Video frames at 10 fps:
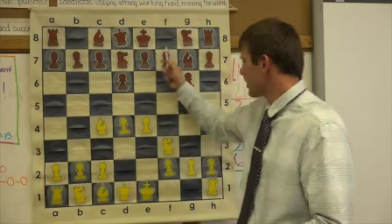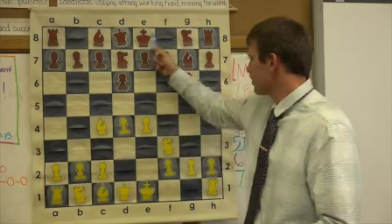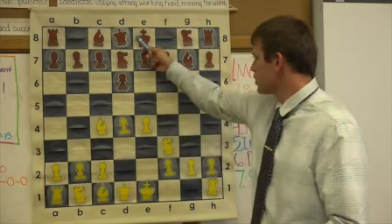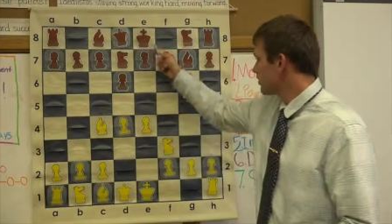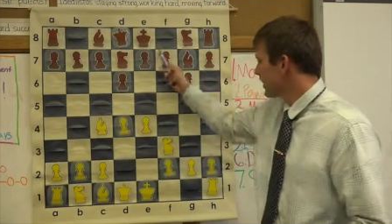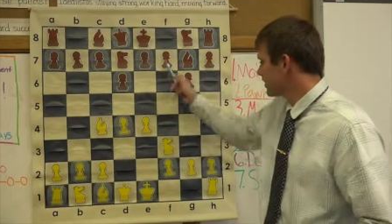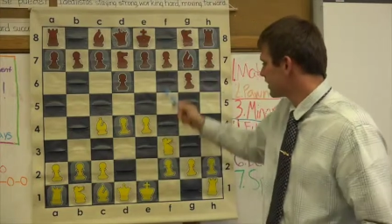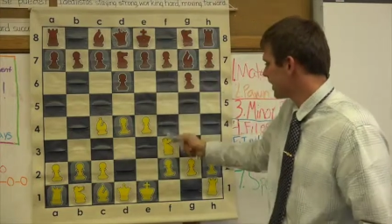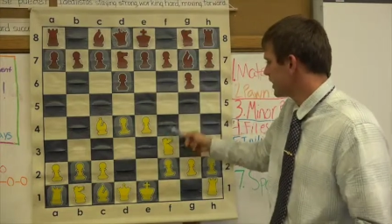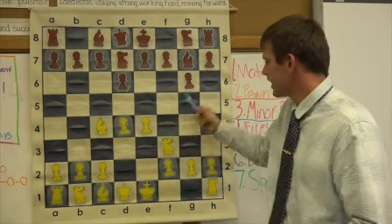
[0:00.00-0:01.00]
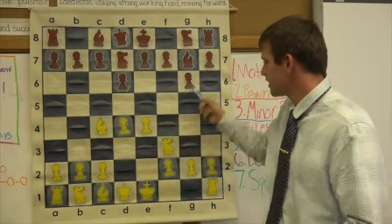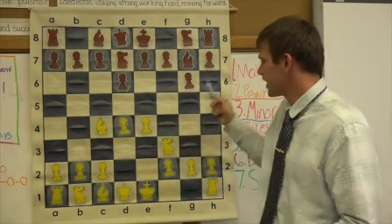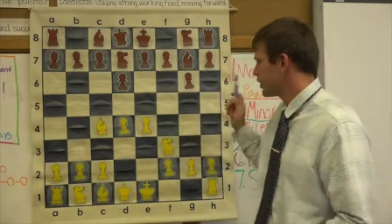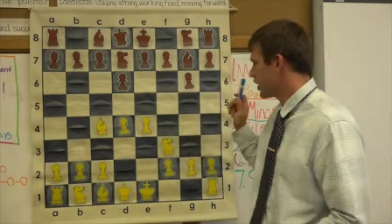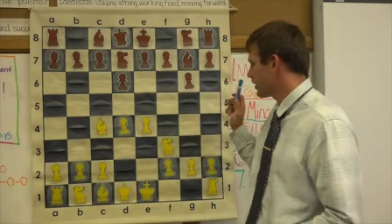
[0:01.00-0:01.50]
bishop takes, king takes,
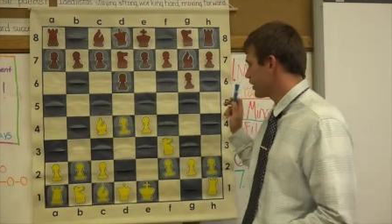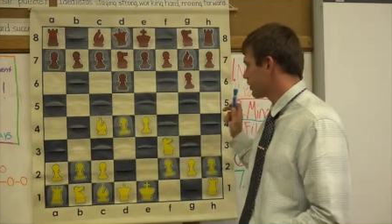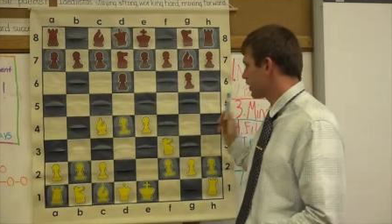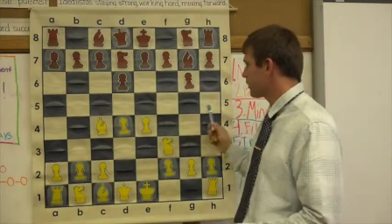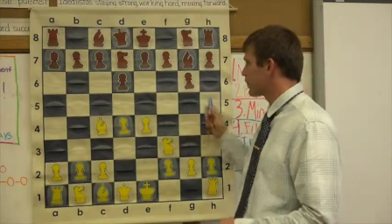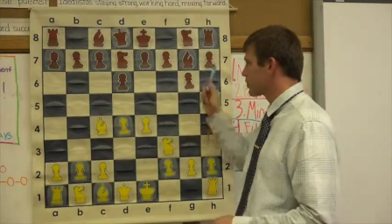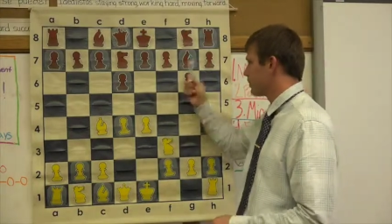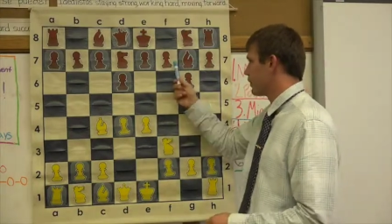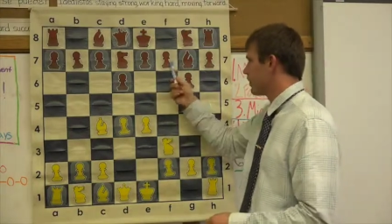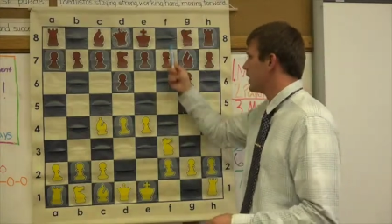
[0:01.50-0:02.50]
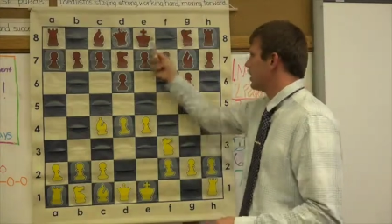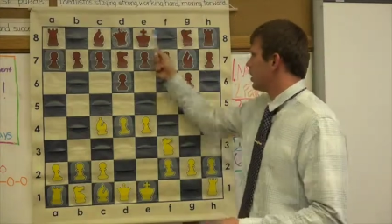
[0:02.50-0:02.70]
knight check. Let's look at the first move.